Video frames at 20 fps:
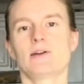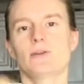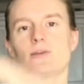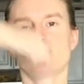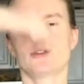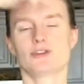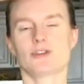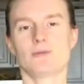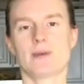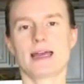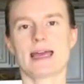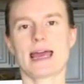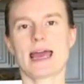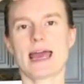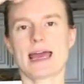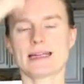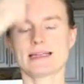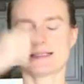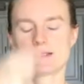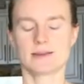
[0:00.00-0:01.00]
to my
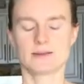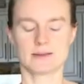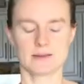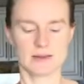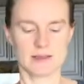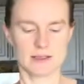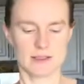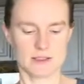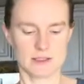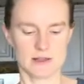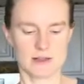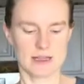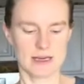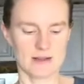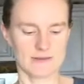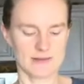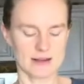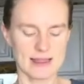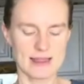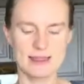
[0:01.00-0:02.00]
head. So then if
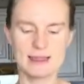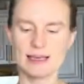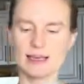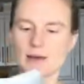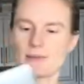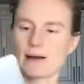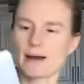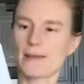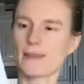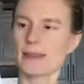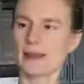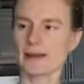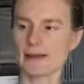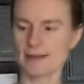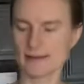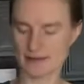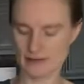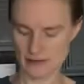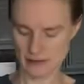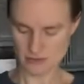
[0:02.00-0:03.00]
I think about this,
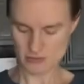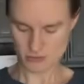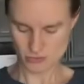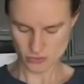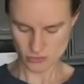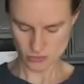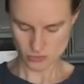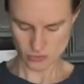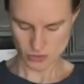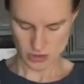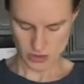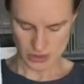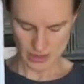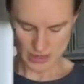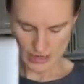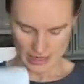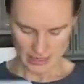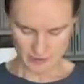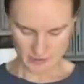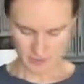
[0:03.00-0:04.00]
I
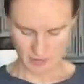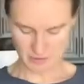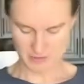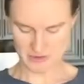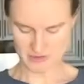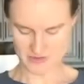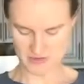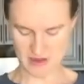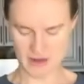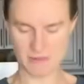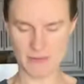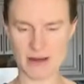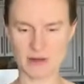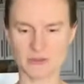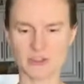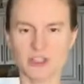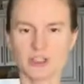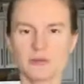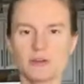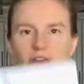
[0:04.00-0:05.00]
could probably fit about 2 of